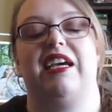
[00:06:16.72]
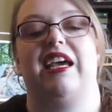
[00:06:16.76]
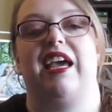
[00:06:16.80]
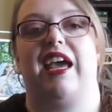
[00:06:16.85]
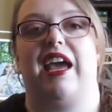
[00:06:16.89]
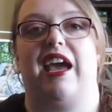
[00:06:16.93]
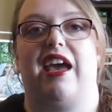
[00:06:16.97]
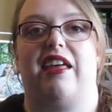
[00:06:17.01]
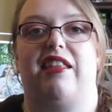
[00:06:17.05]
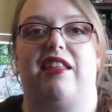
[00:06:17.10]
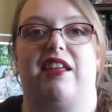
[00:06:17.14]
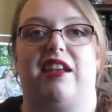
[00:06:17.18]

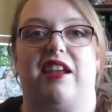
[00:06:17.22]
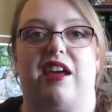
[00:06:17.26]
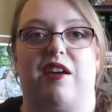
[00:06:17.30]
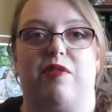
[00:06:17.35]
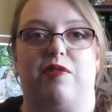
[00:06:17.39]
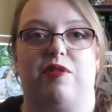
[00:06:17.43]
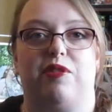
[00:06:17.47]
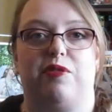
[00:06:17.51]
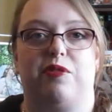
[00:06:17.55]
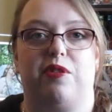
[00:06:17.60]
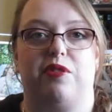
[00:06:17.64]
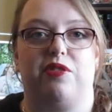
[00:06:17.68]
and then I
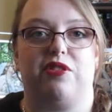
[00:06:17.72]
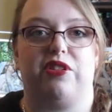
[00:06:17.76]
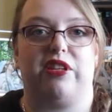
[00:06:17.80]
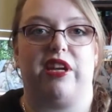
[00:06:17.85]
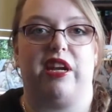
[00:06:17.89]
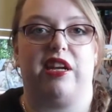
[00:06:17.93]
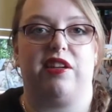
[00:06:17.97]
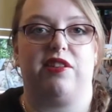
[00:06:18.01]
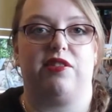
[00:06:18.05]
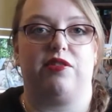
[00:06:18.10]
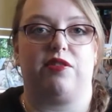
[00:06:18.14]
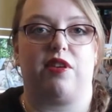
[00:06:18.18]
was
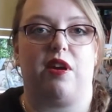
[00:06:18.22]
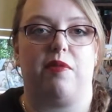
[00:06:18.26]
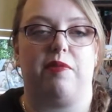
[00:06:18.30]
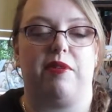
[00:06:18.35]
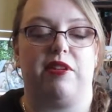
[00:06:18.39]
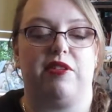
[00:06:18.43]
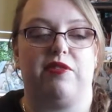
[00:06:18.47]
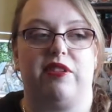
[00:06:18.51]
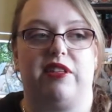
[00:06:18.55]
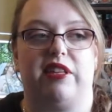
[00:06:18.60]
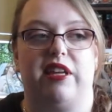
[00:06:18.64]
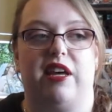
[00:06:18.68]
crocheting
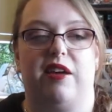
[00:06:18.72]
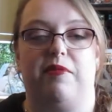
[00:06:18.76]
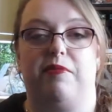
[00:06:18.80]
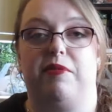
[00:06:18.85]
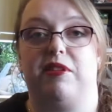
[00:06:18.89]
scrubbies with them,